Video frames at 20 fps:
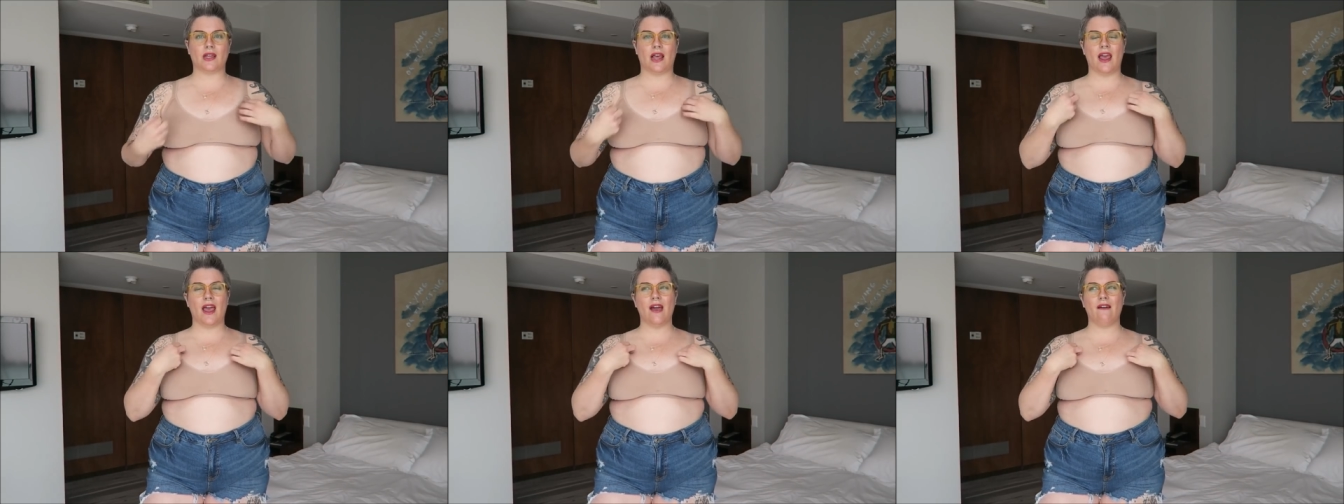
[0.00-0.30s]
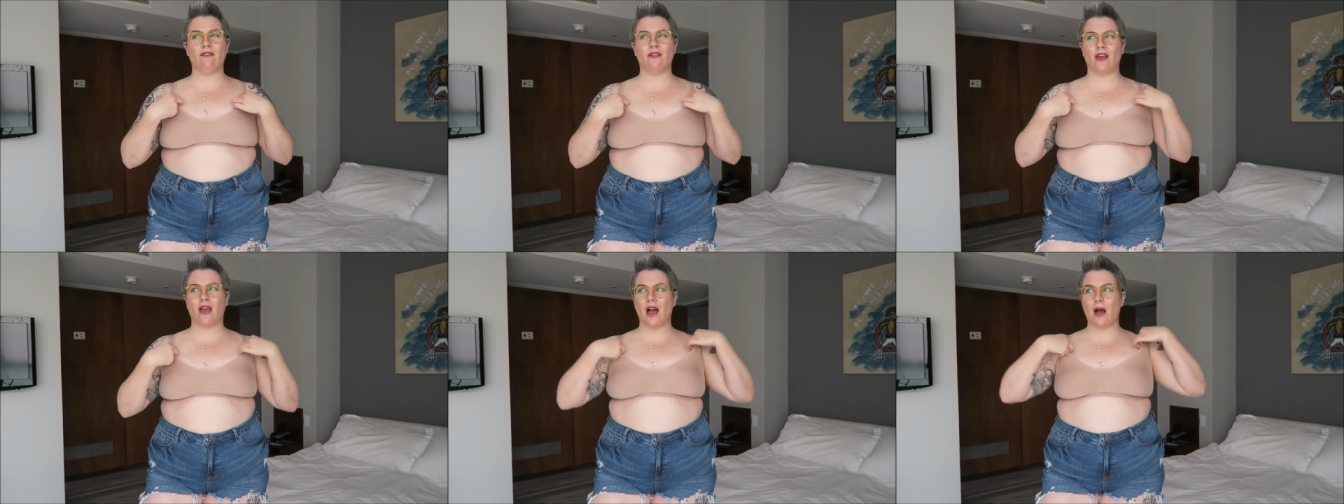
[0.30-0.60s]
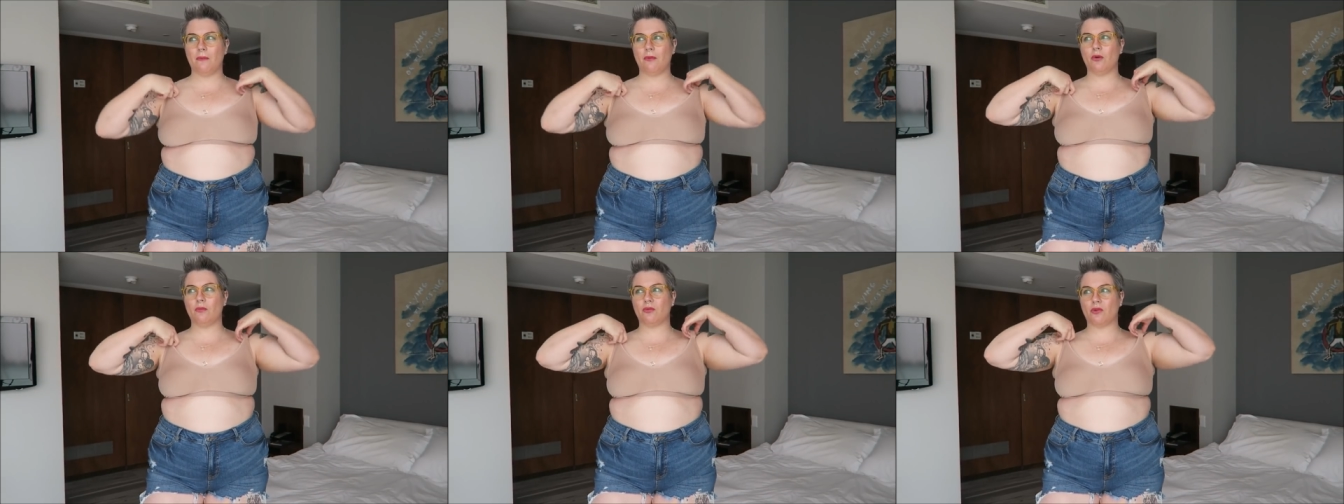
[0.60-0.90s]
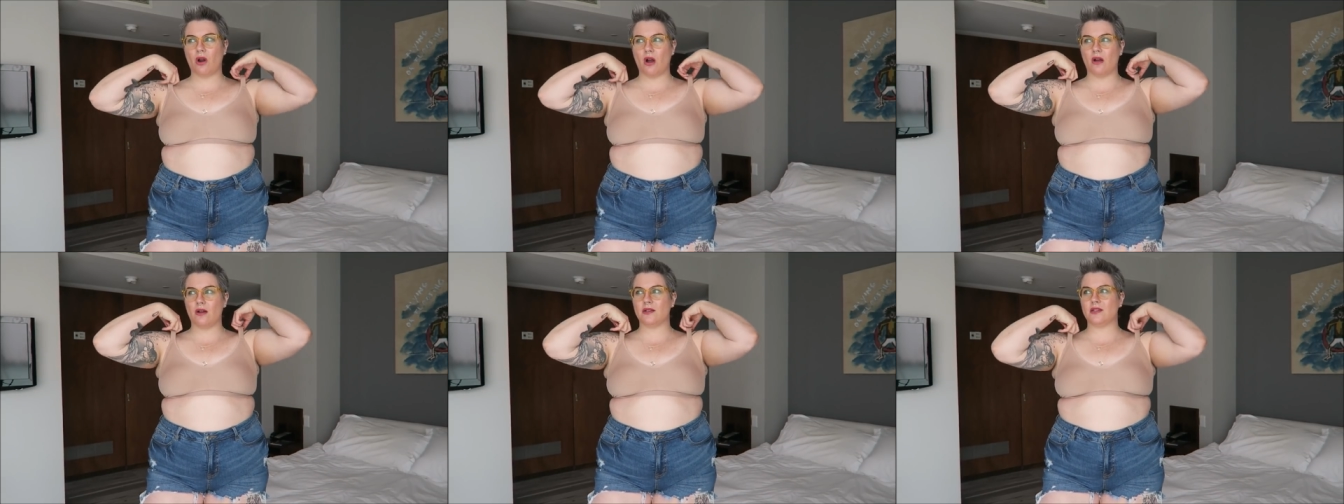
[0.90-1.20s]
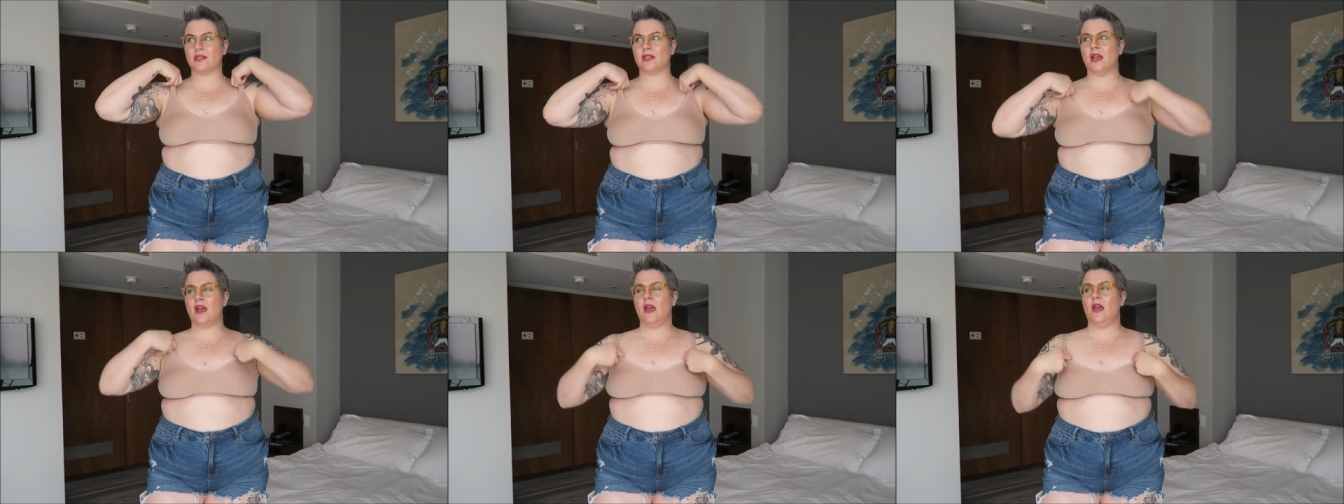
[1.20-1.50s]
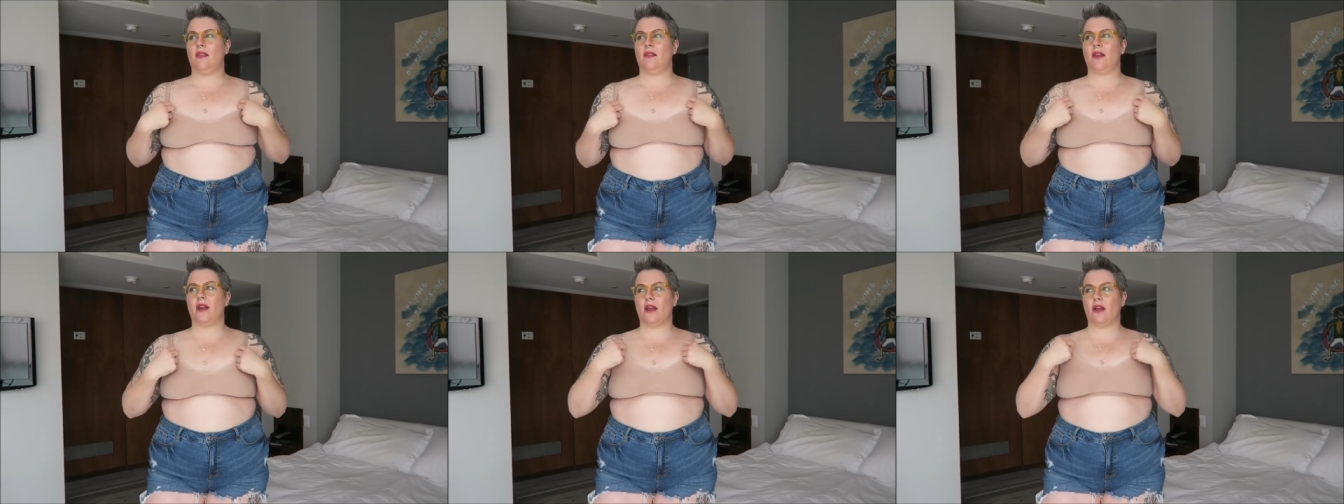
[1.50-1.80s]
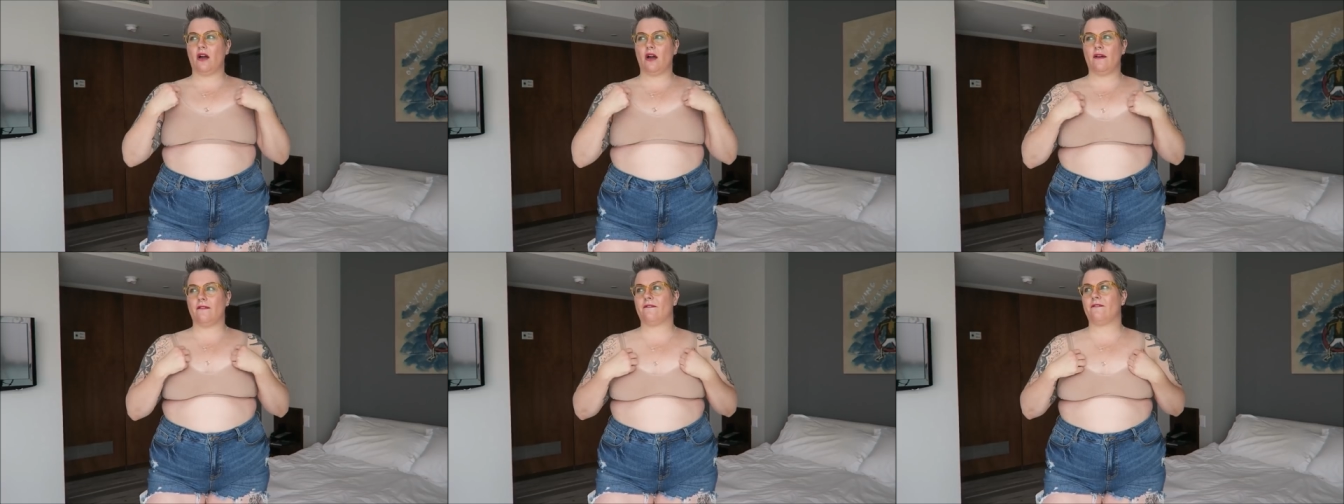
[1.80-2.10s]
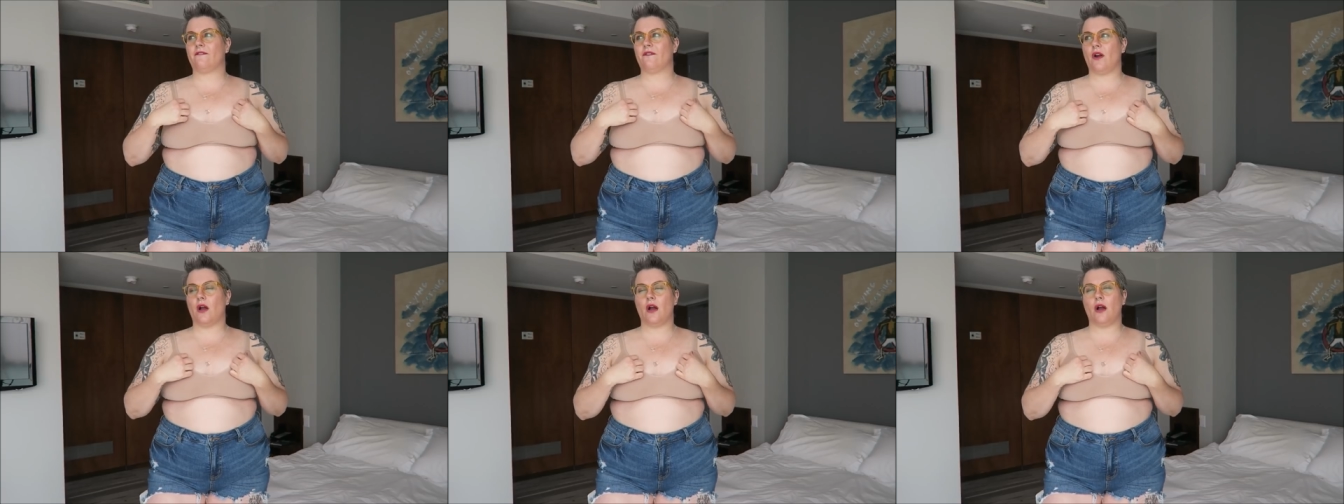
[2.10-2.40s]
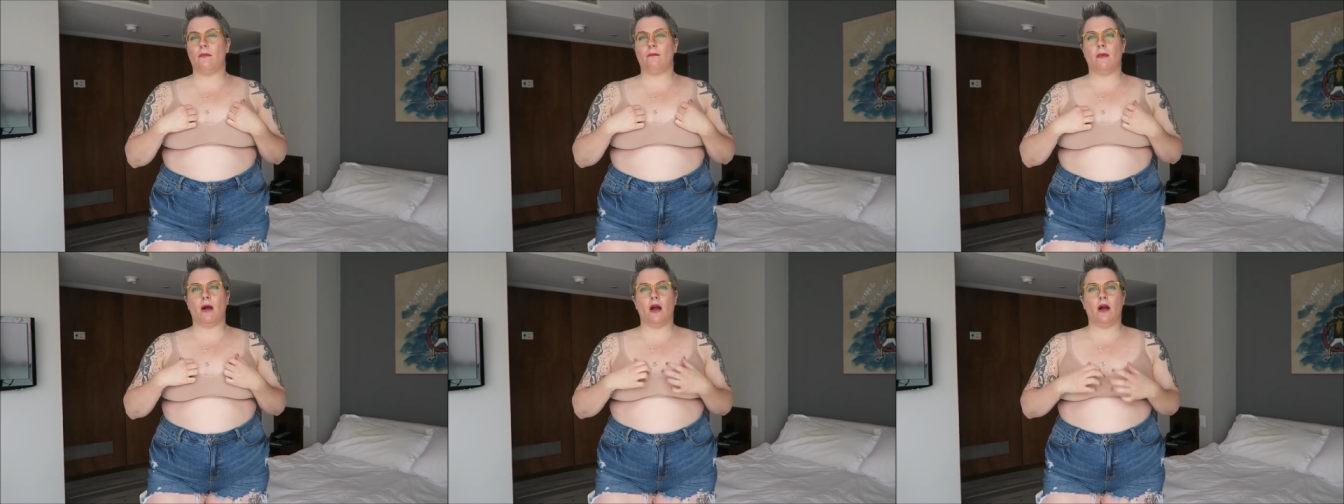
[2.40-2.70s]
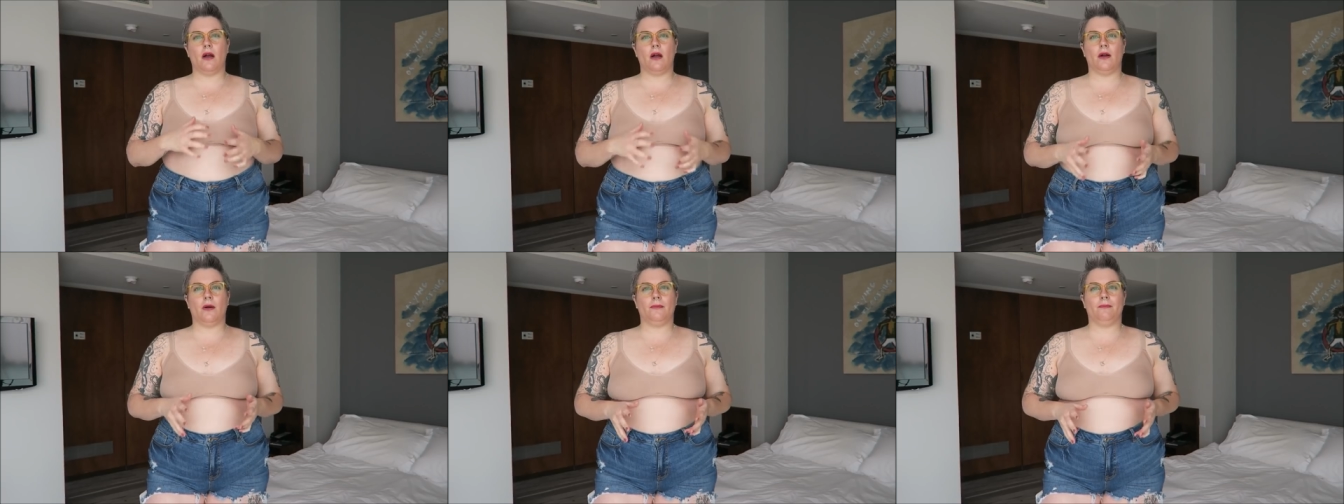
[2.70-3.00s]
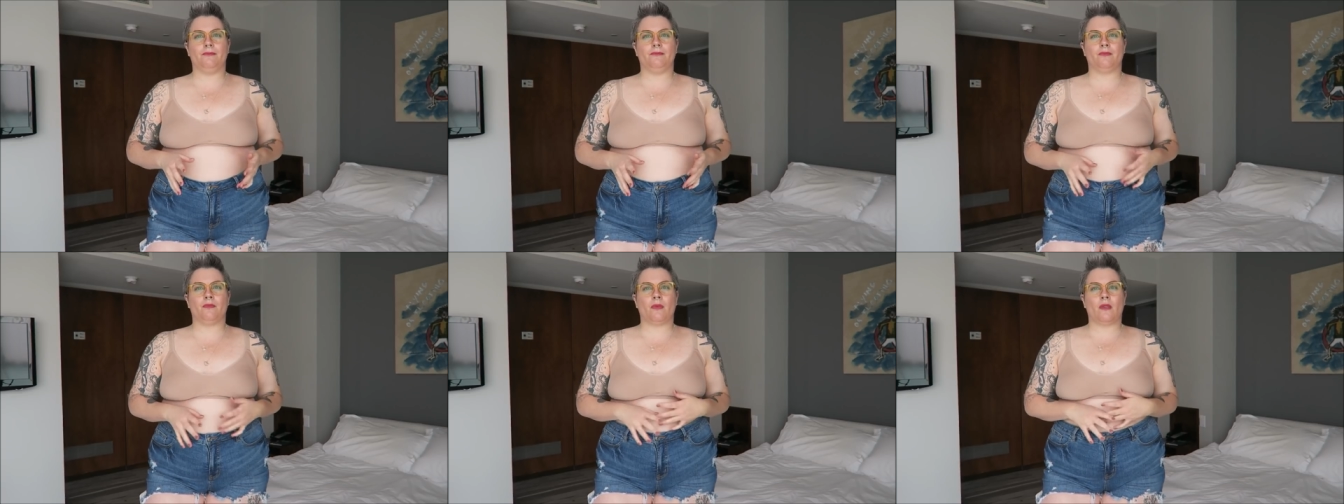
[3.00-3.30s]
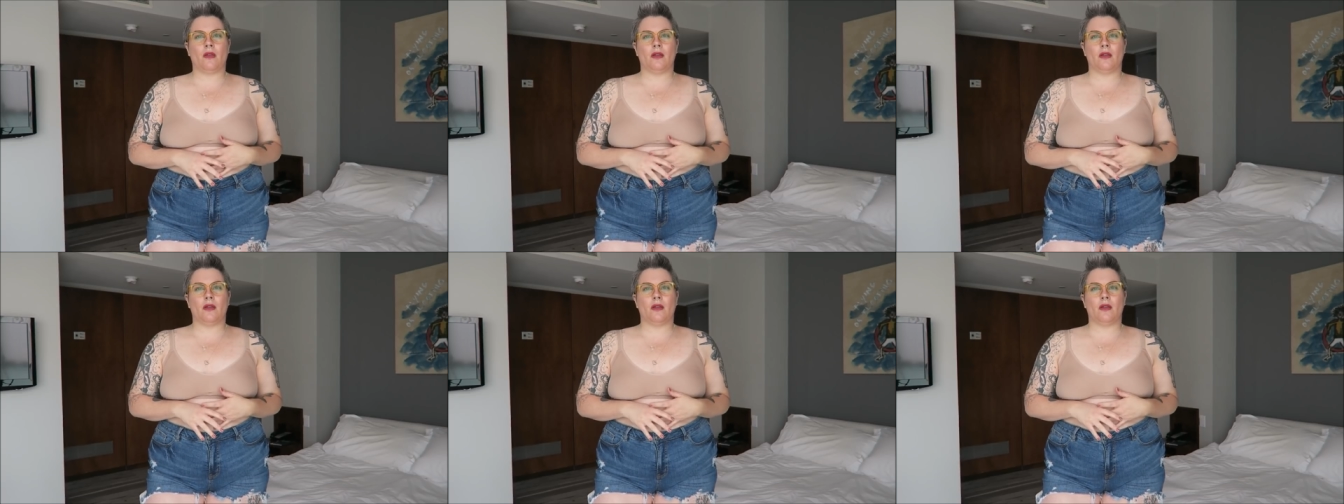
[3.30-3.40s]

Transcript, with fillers: I have a couple bras that I got from um,